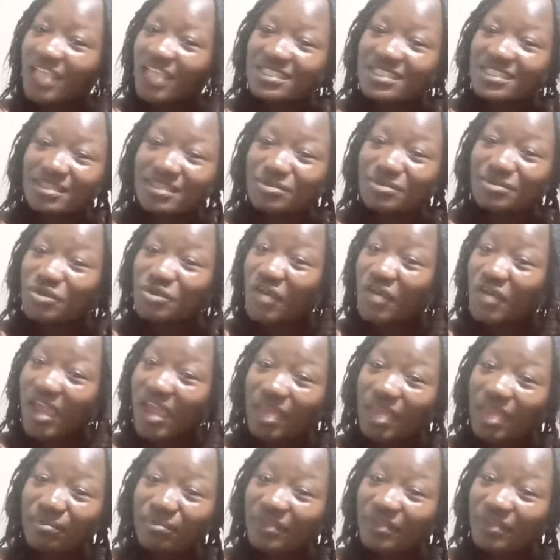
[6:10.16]

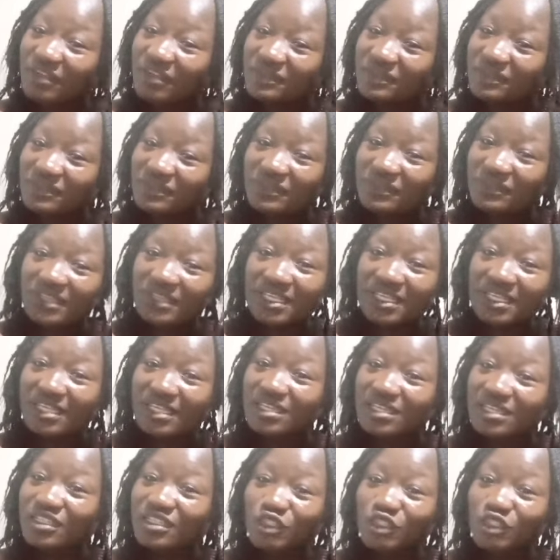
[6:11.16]
subscribe if
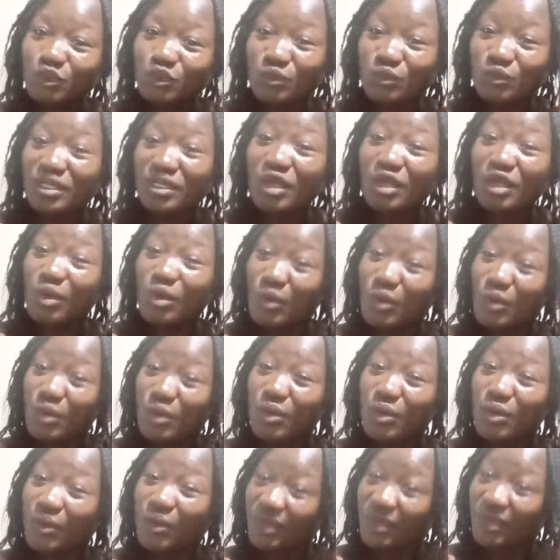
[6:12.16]
you wanna grow
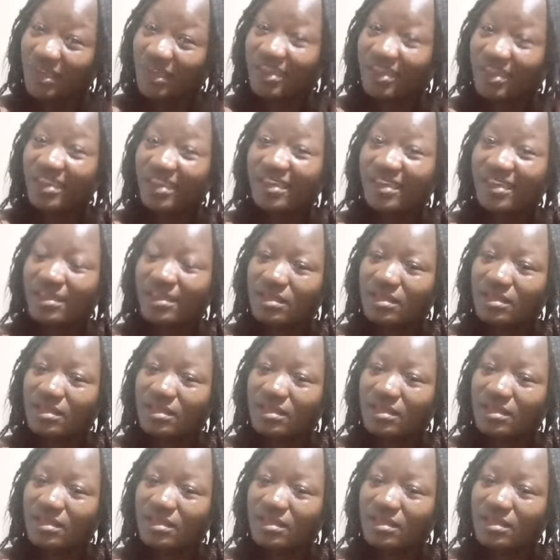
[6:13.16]
your hair,